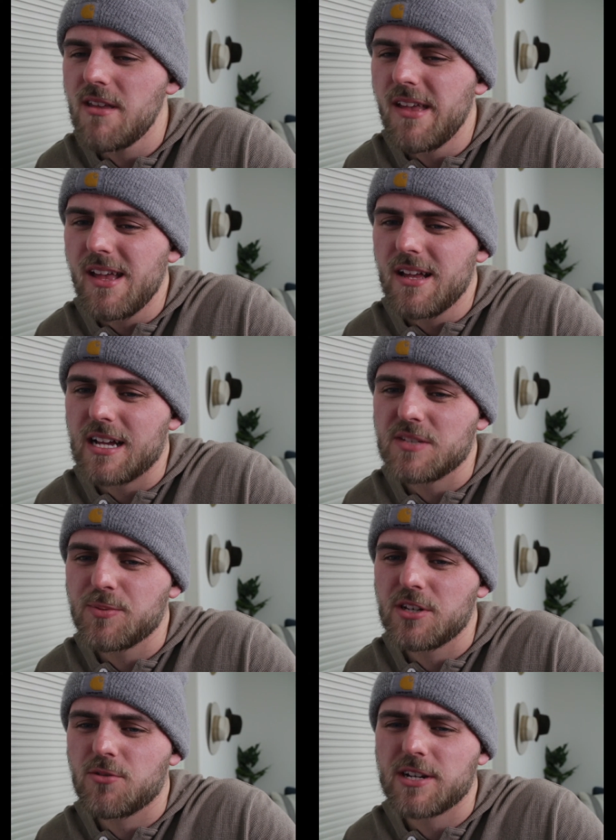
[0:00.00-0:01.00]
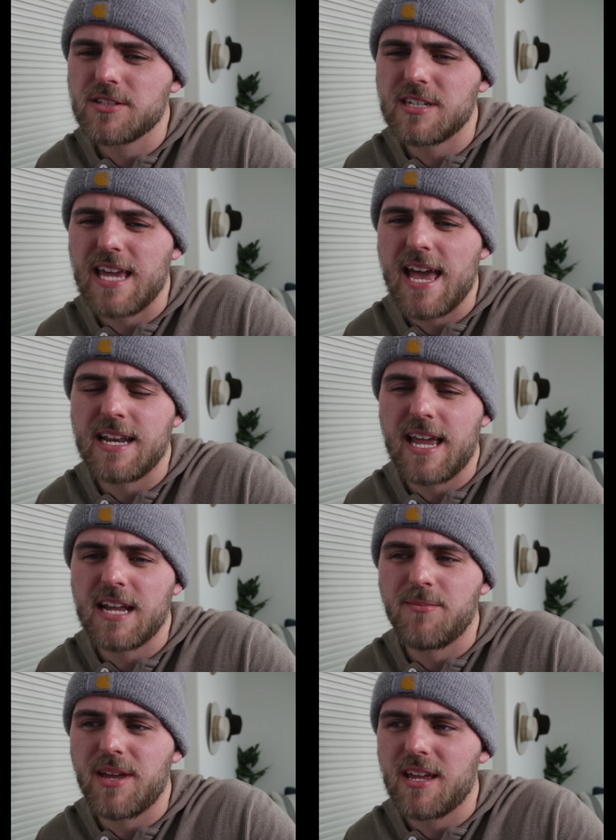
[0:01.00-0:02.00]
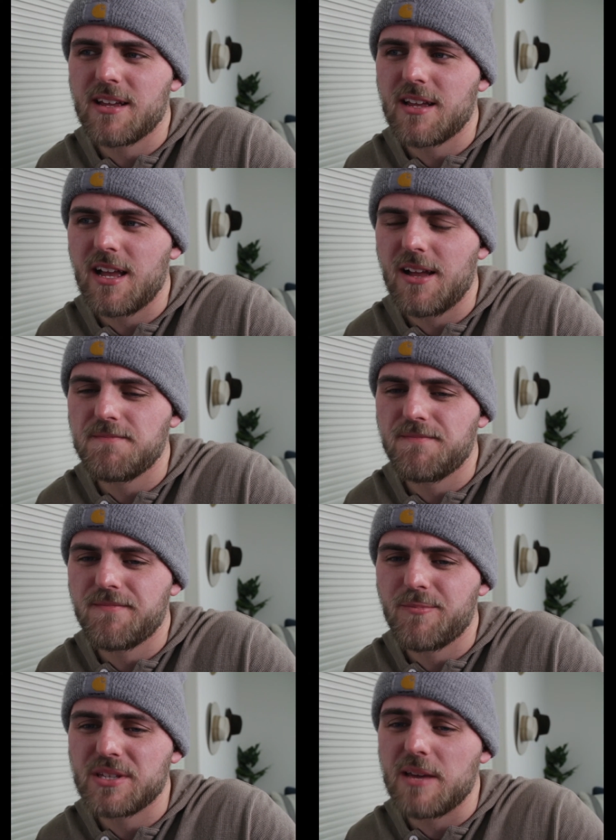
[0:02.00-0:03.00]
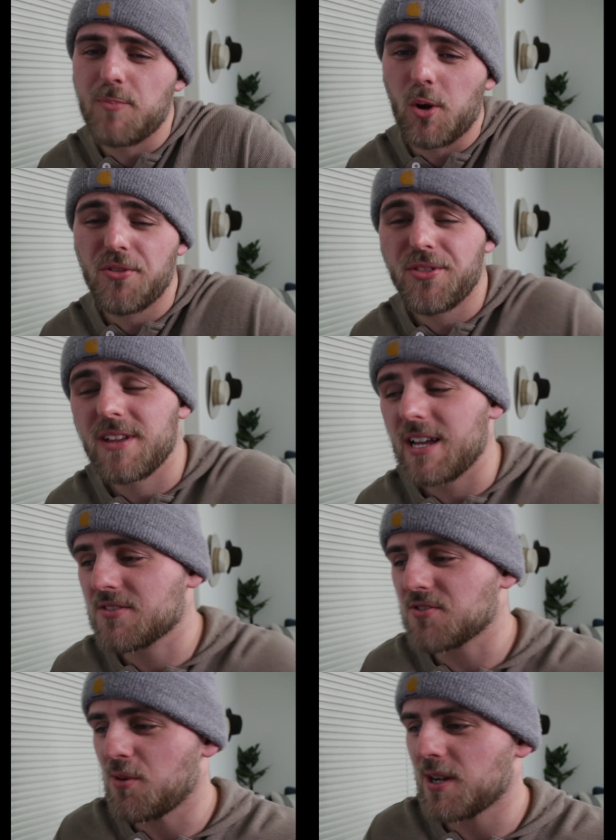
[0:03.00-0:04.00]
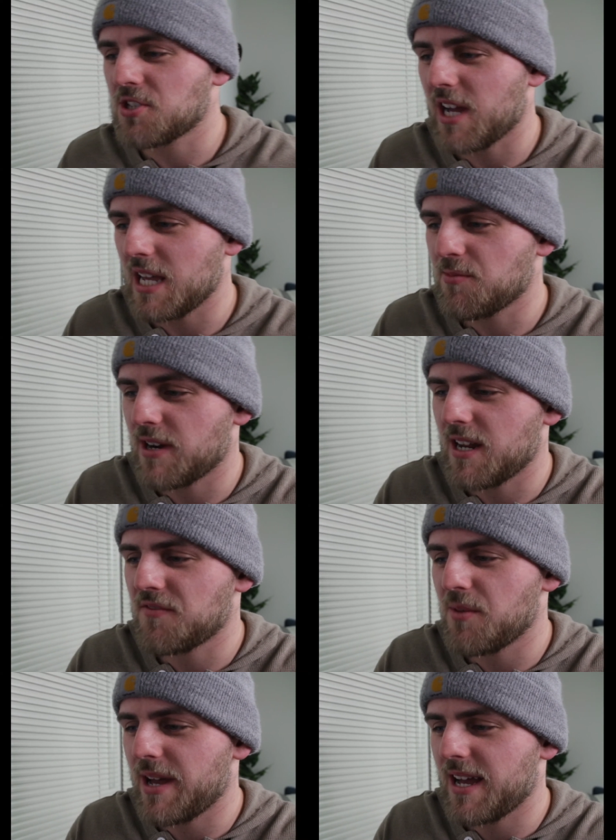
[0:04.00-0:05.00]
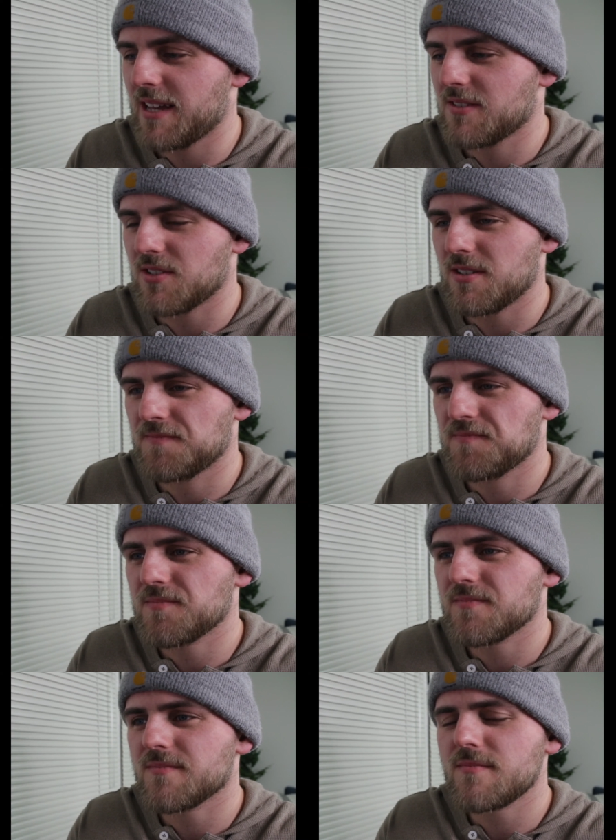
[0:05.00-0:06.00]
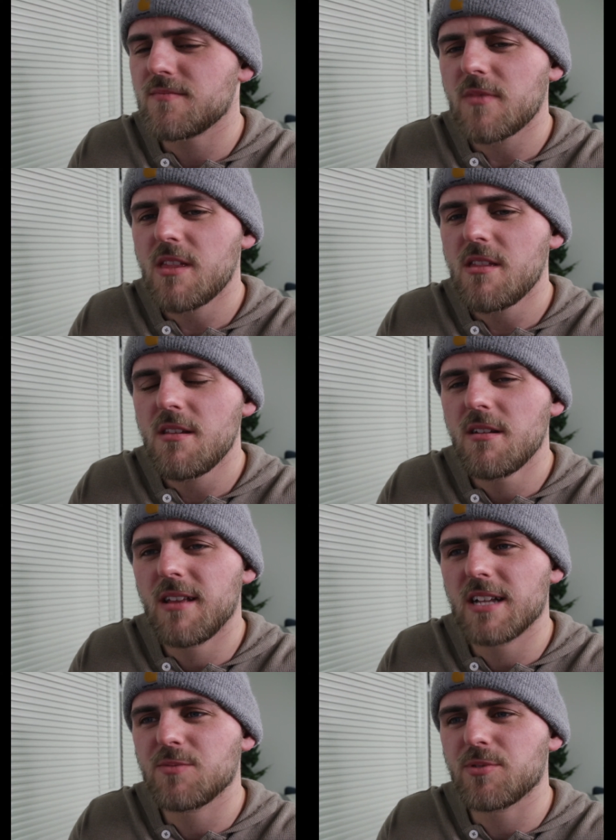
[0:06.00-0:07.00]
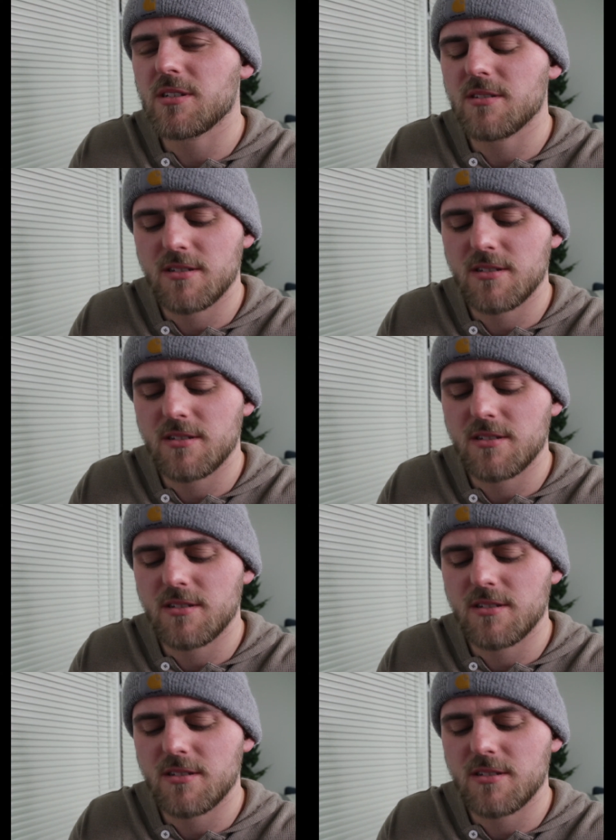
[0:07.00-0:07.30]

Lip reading: that's pretty quick to get an anime. But they both got so much hype right off the bat, so that's pretty good.